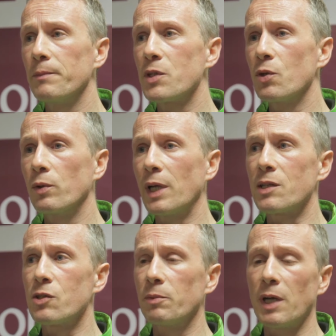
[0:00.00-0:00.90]
So
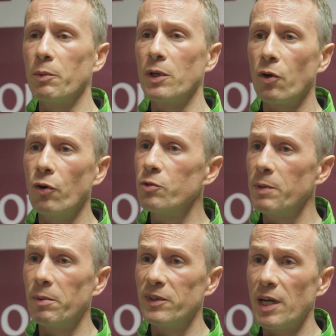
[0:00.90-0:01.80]
that's something I would encourage
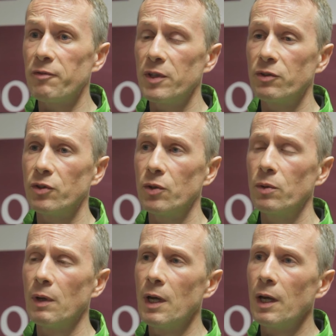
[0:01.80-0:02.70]
people definitely to
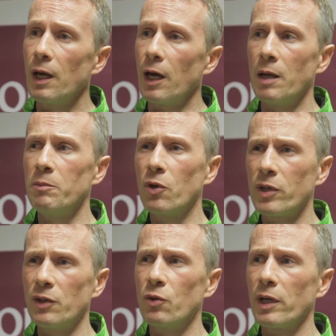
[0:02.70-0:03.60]
do. I'm
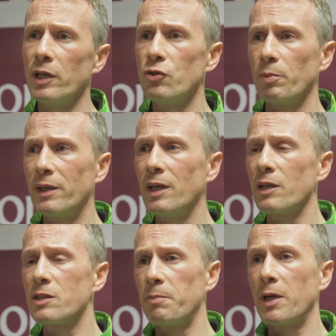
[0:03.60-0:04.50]
lucky I don't get injured, but I think
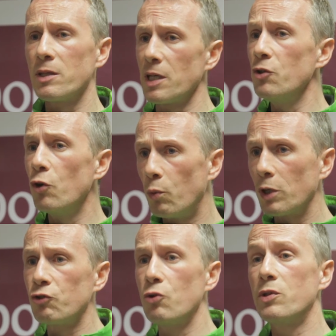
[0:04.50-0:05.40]
it's because I know
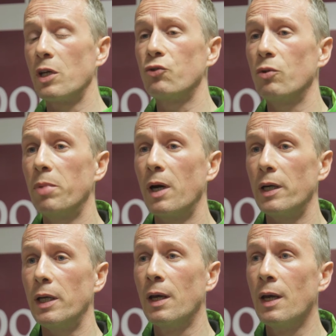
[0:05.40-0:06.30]
what shoes I should
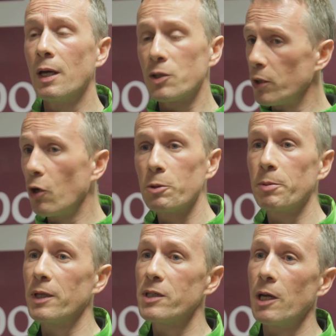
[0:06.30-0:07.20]
buy. So I always
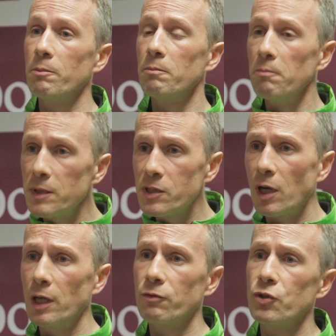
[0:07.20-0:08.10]
buy the same
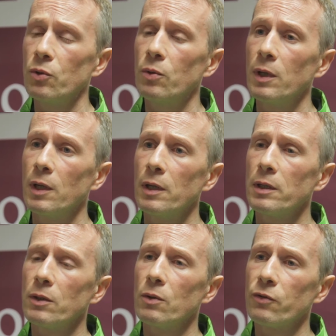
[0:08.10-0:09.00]
style of shoe,
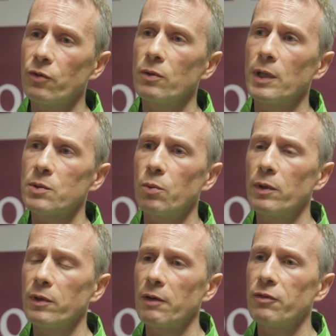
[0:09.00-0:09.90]
so that's
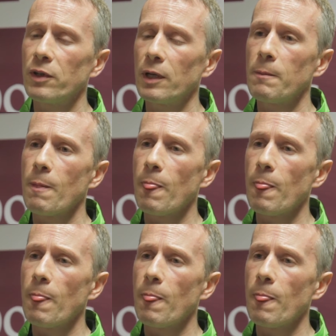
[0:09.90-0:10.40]
one definite thing.